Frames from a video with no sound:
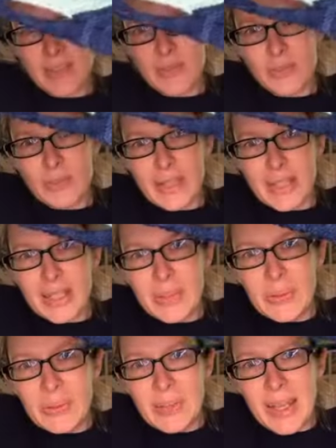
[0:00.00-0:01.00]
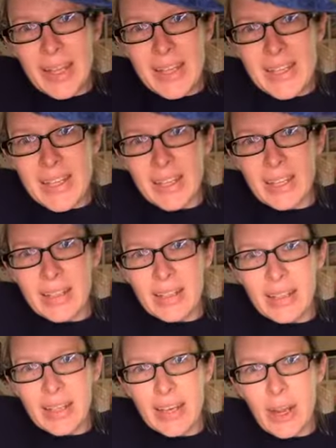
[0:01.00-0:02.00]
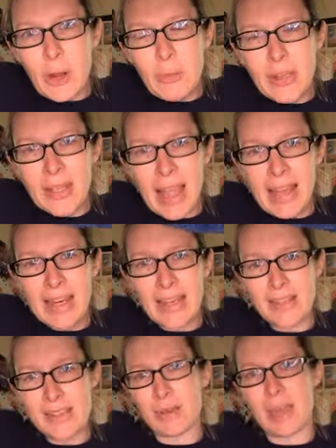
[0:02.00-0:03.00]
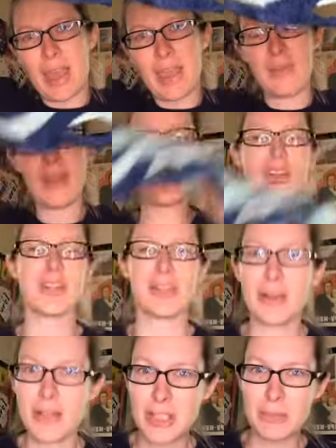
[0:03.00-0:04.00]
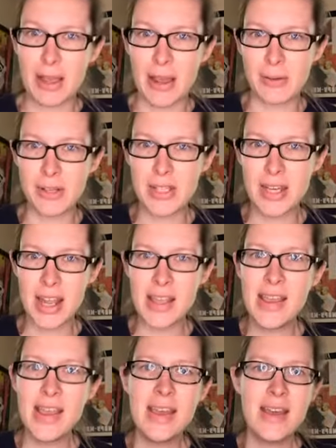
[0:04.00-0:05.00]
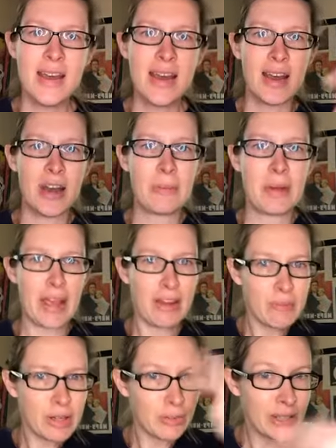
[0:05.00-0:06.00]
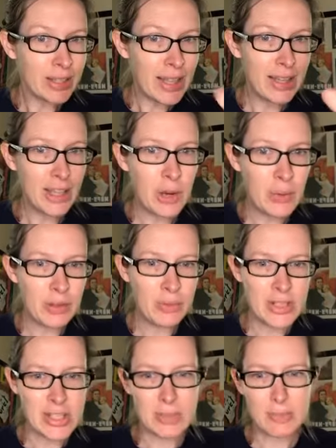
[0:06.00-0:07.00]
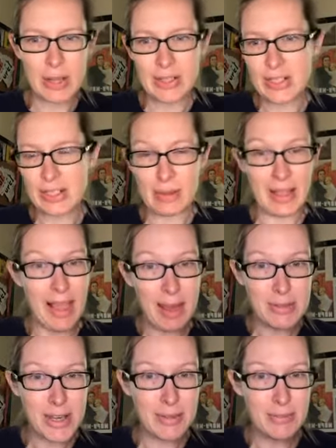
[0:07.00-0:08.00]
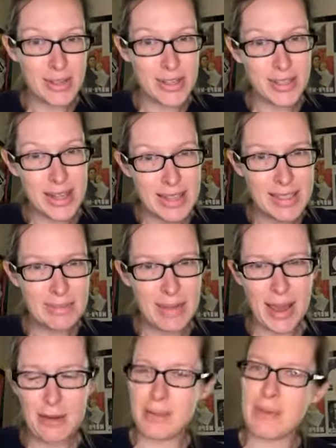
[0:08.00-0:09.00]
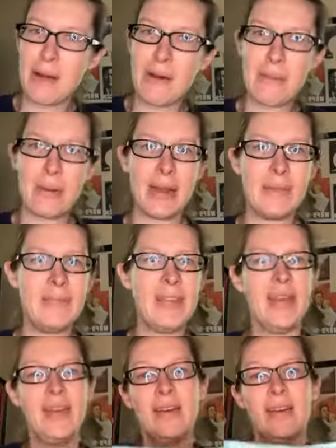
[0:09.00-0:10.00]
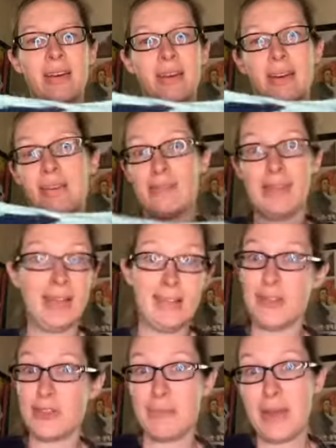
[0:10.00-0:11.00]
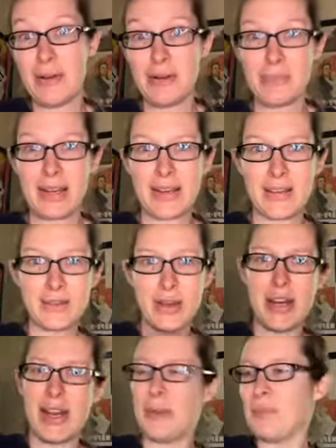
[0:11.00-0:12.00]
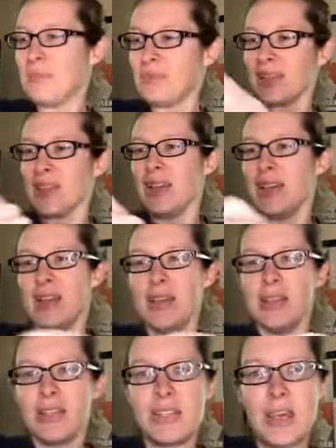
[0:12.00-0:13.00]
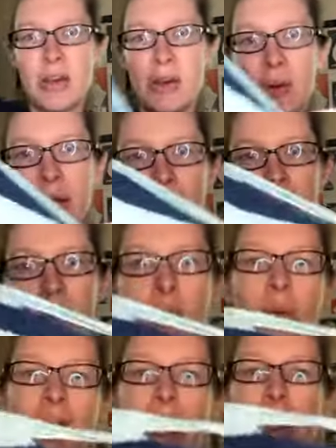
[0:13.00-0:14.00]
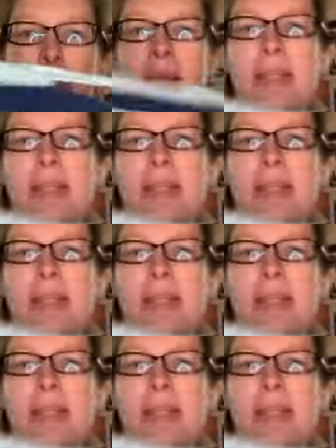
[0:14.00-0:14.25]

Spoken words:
really cool edging, and I hope the lighting's okay. We actually lost power today. I have my ring light going, which is plugged into my laptop, which still has some battery power, but there's no power in my house right now. So what happens